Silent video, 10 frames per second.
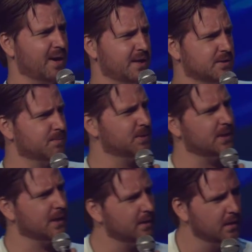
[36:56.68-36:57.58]
writes per
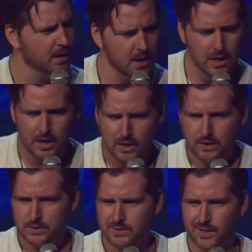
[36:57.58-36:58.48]
second.
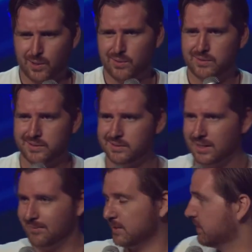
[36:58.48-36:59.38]
So,
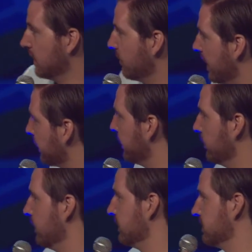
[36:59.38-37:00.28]
theoretically,
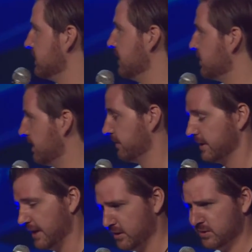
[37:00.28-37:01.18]
one state channel
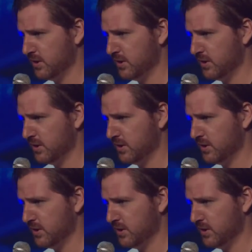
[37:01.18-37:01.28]
could handle,